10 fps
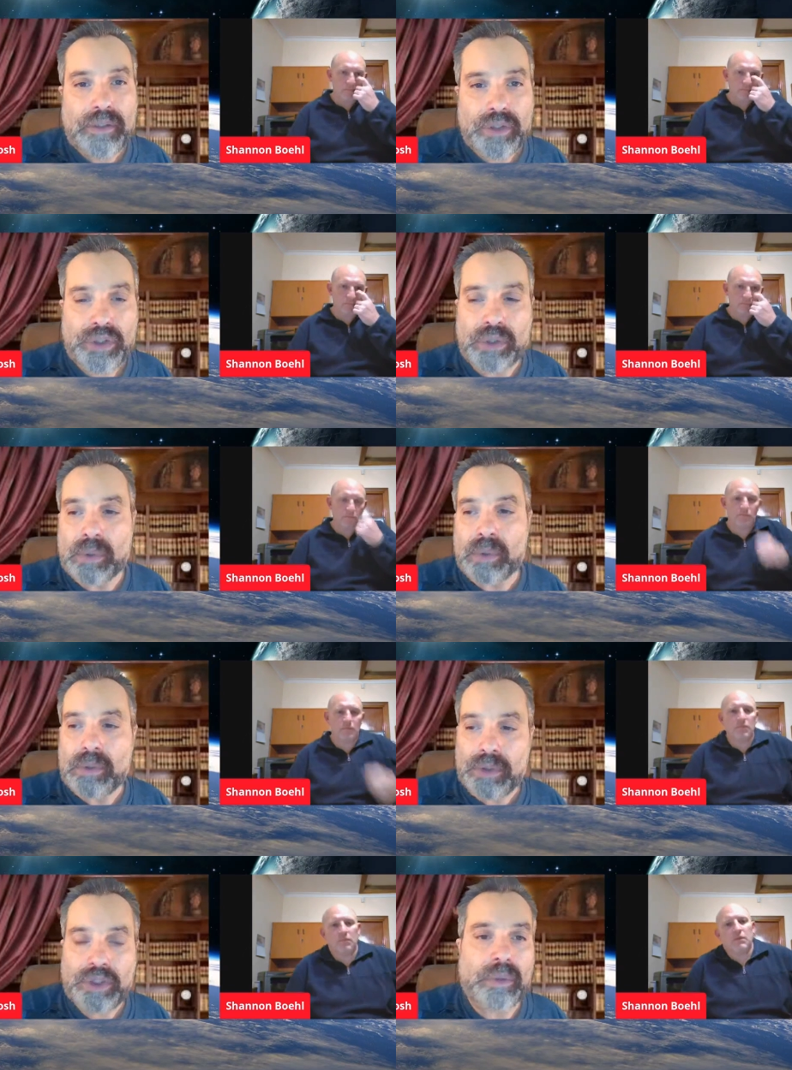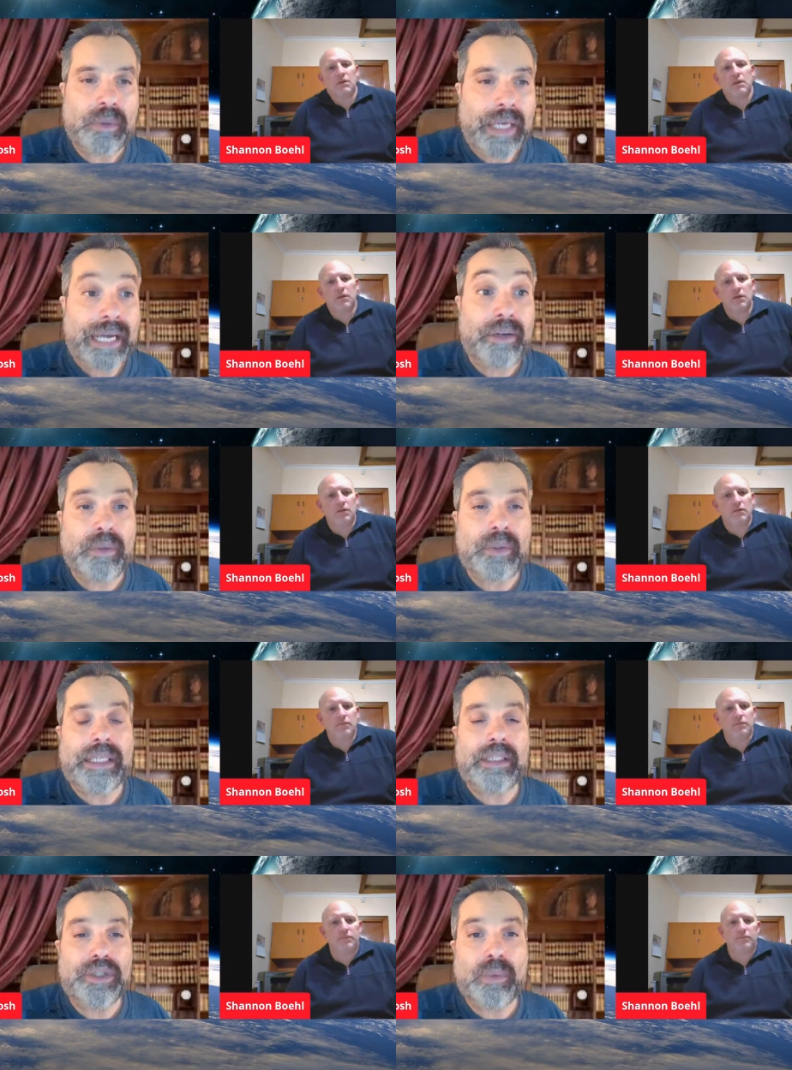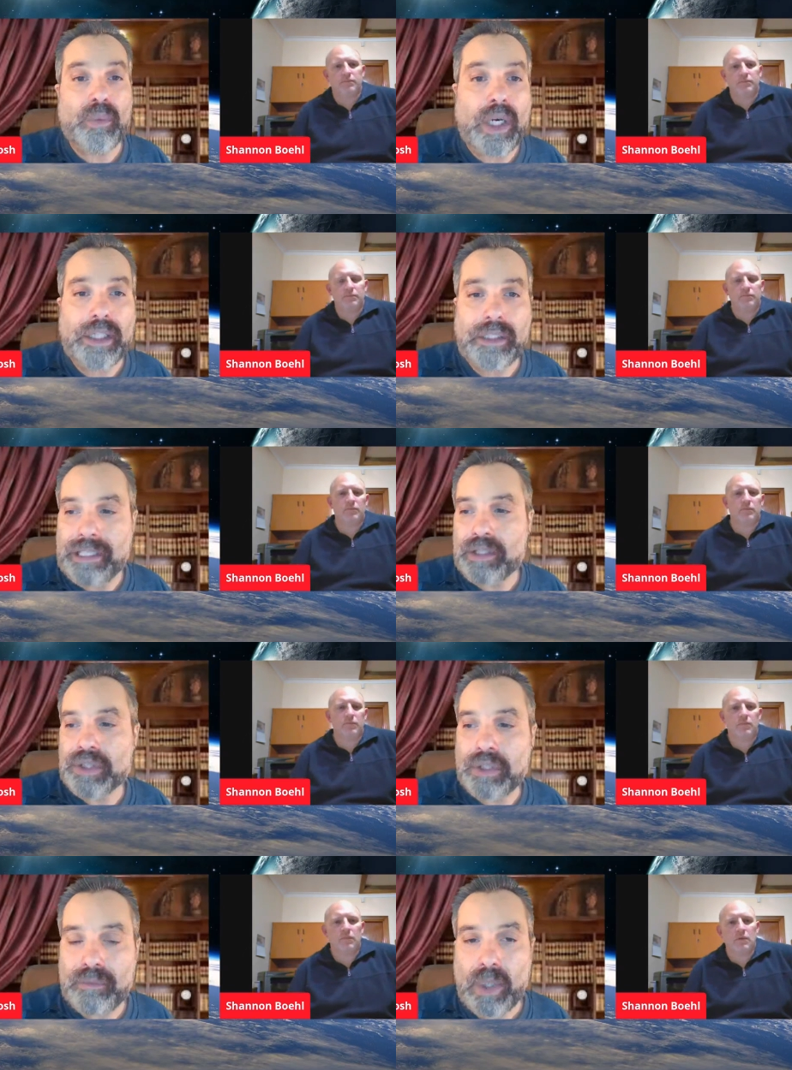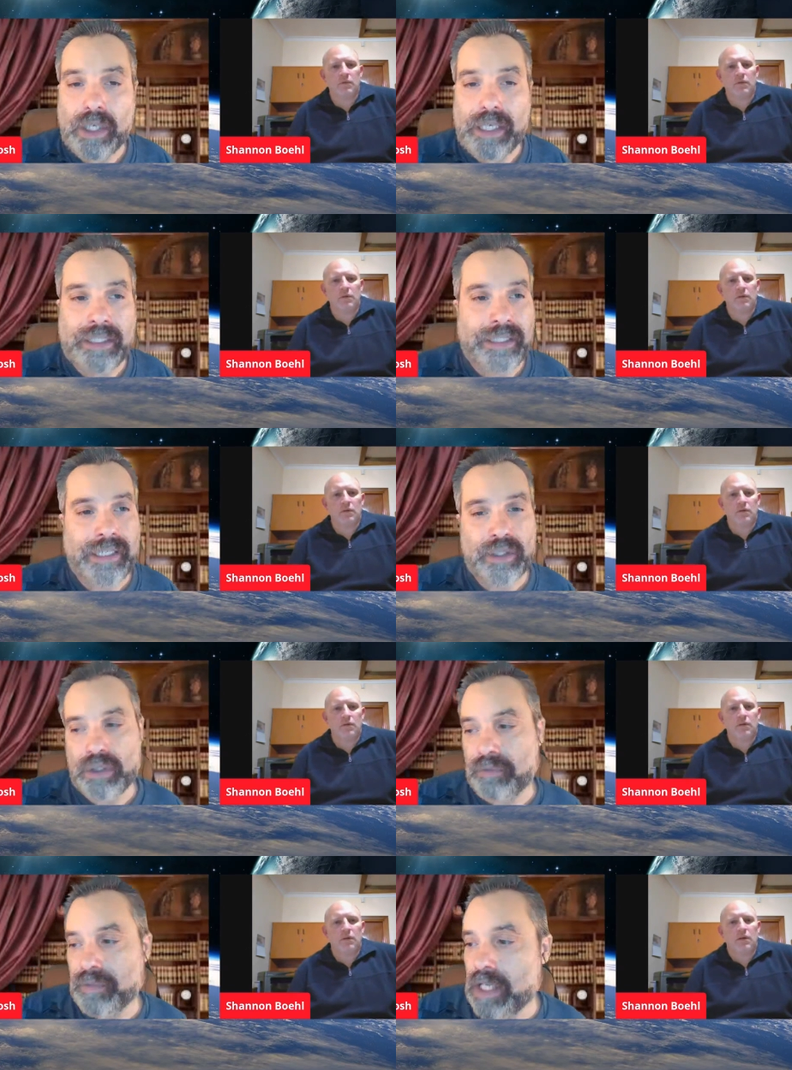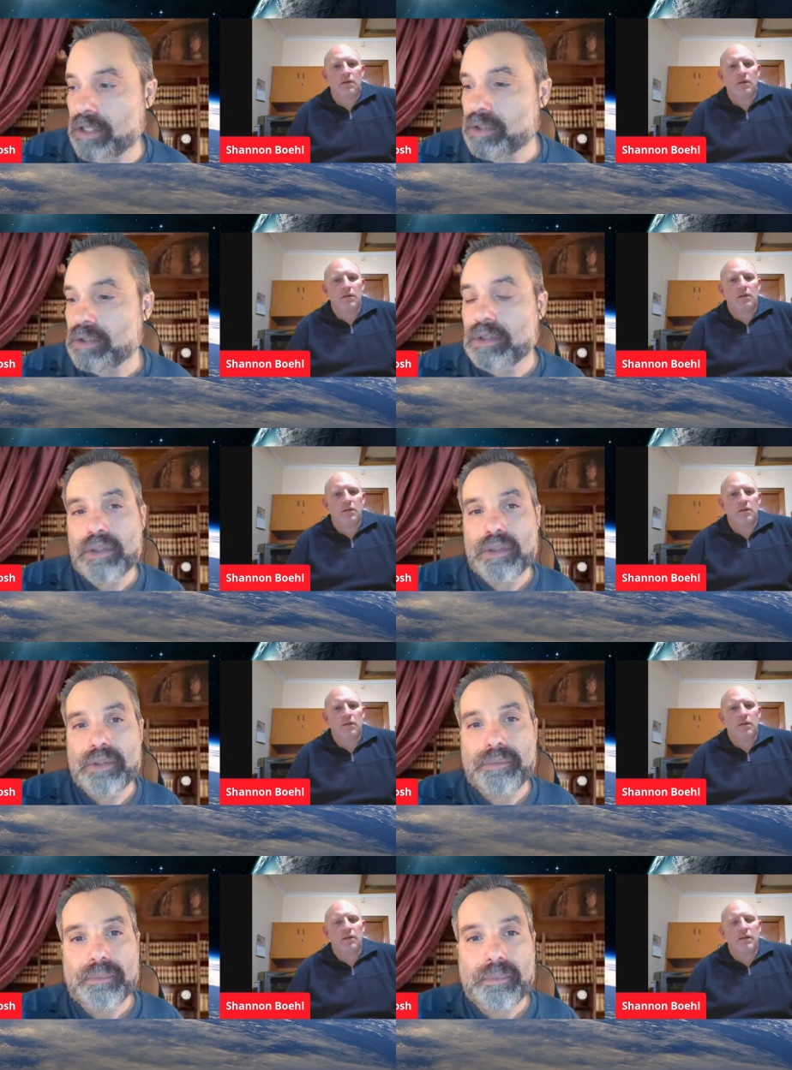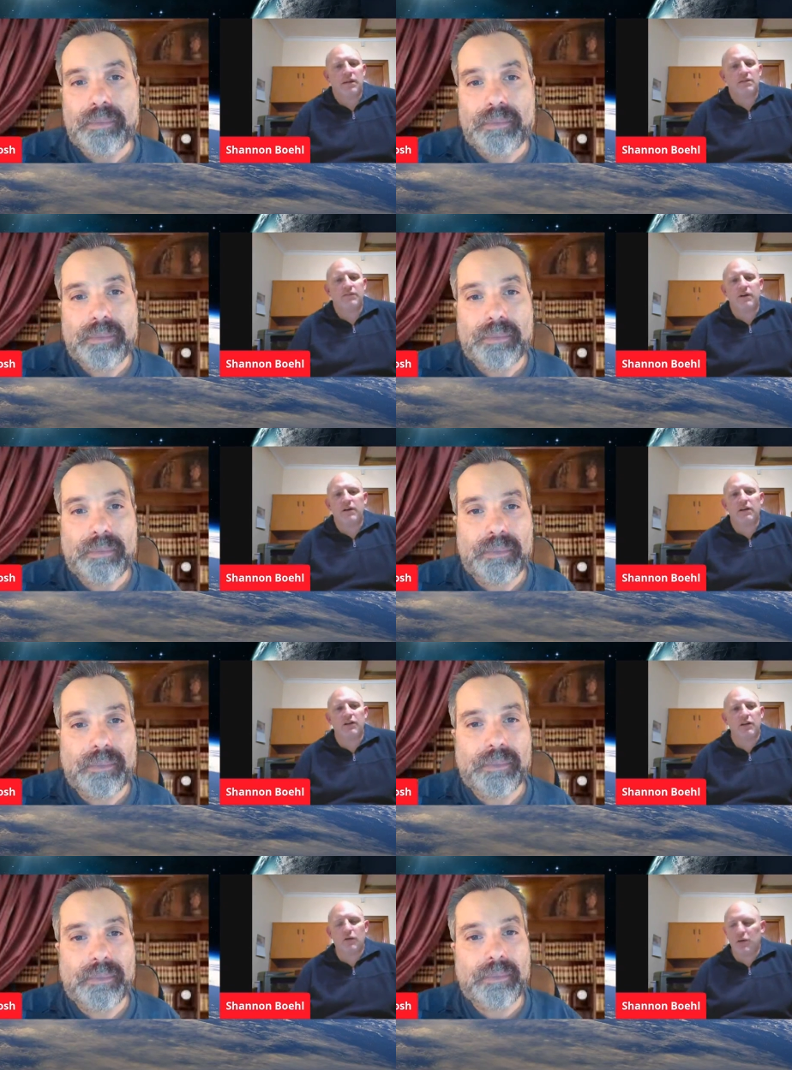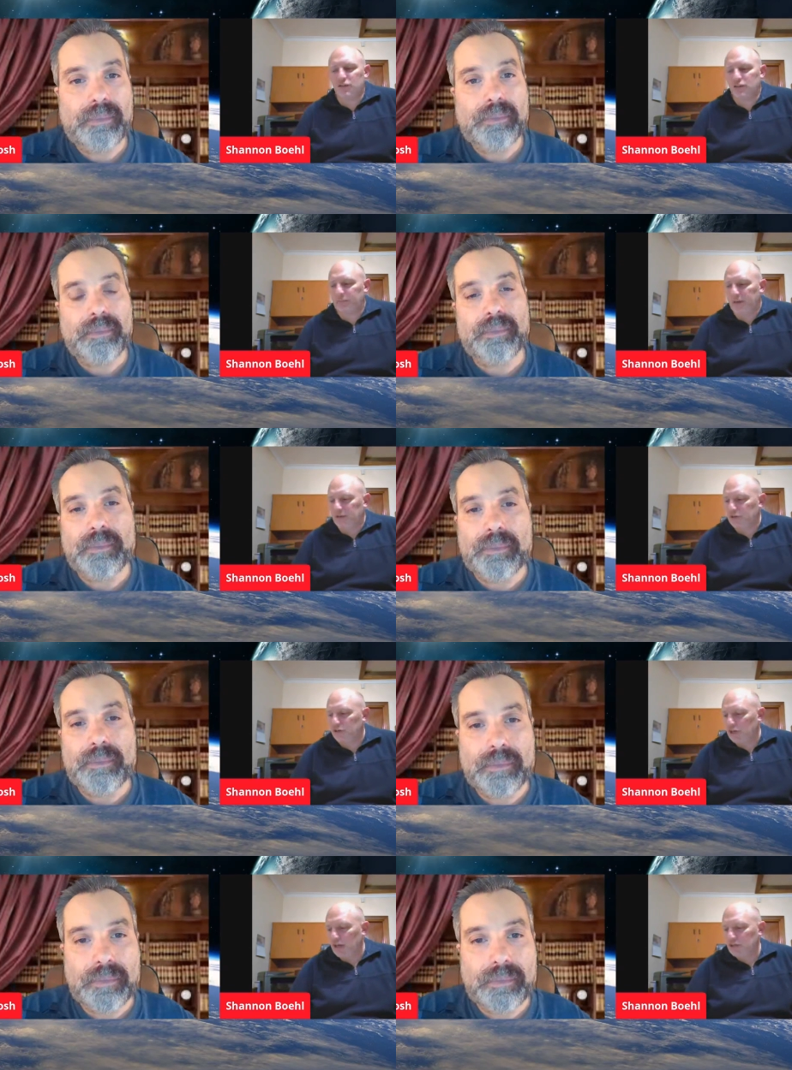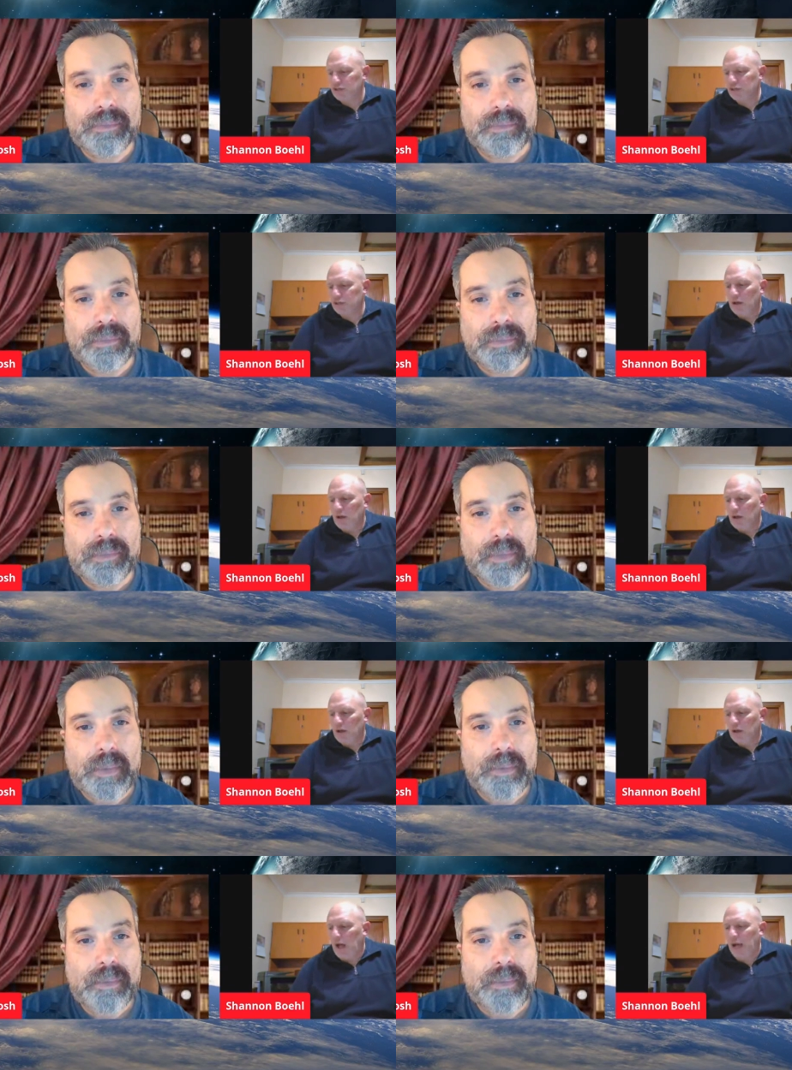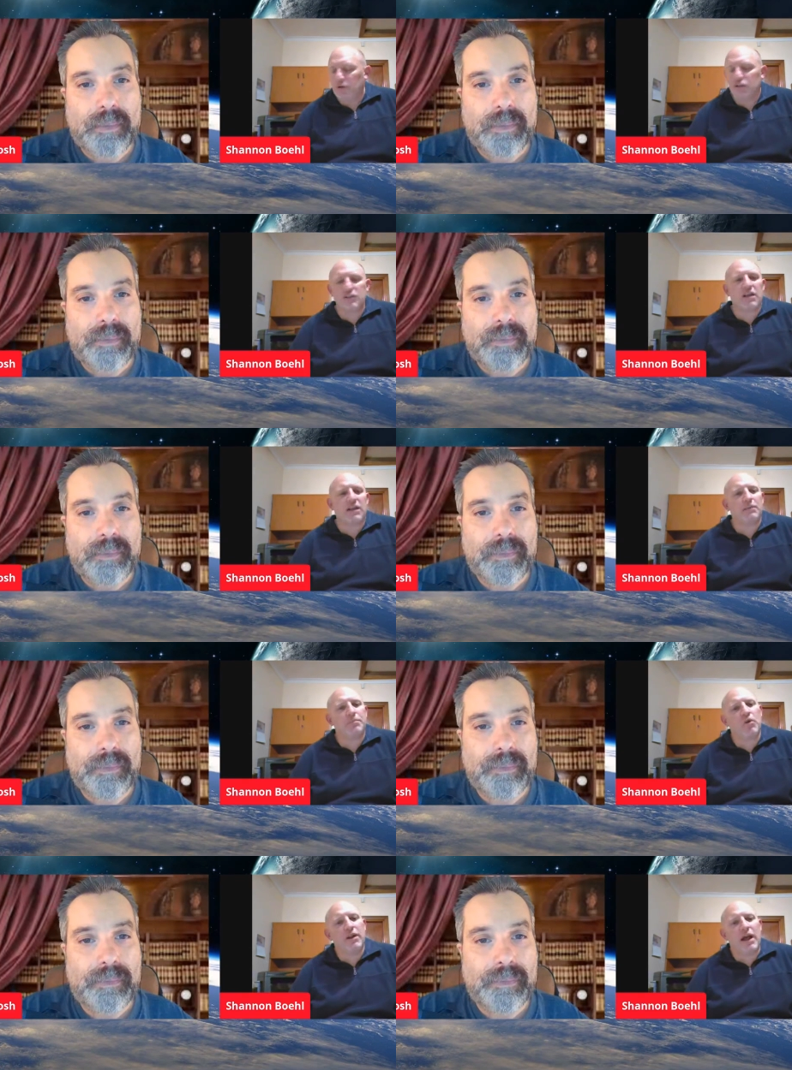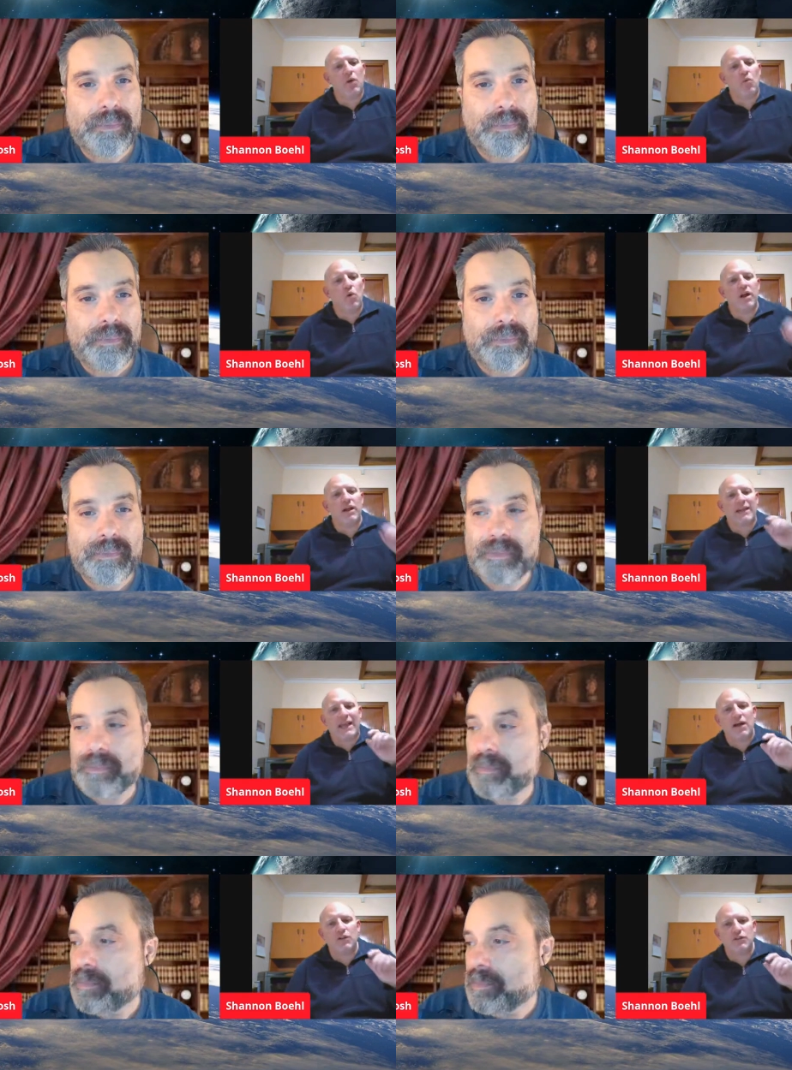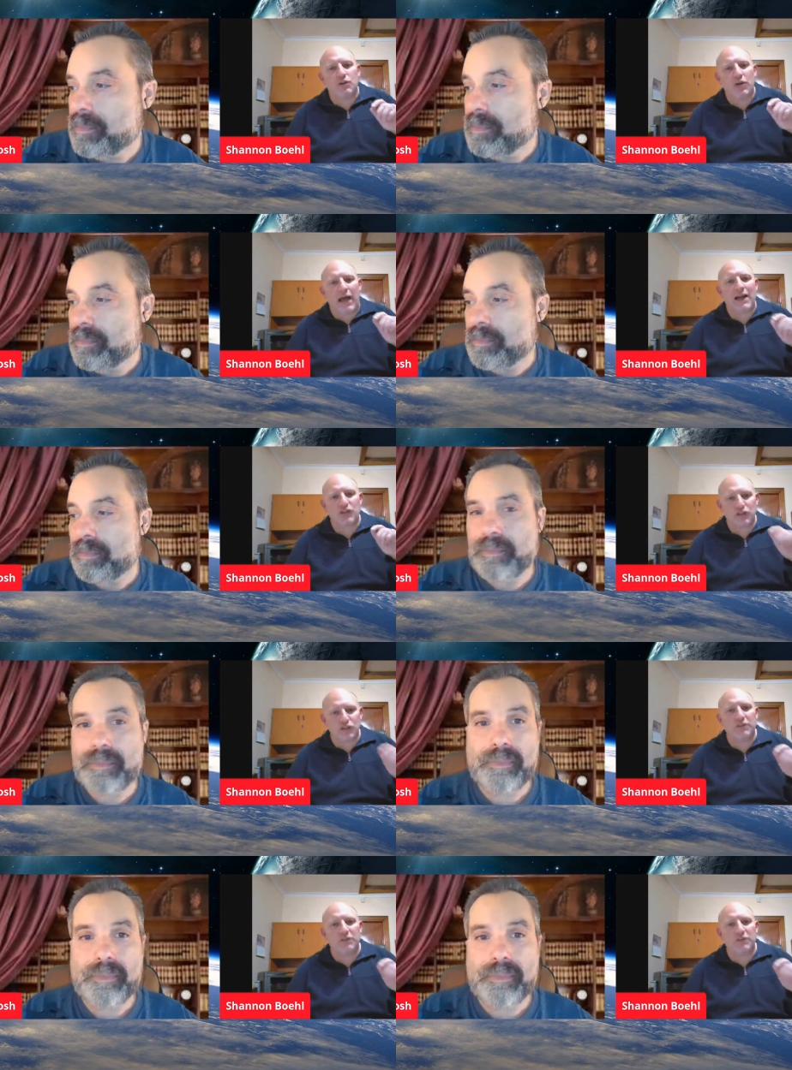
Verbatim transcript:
Speaker 1: to to how do you get into walking the counsel walking in the counsel of God?
Speaker 2: That's a very good question, Pastor Josh. Uh, I would just like to point out what council actually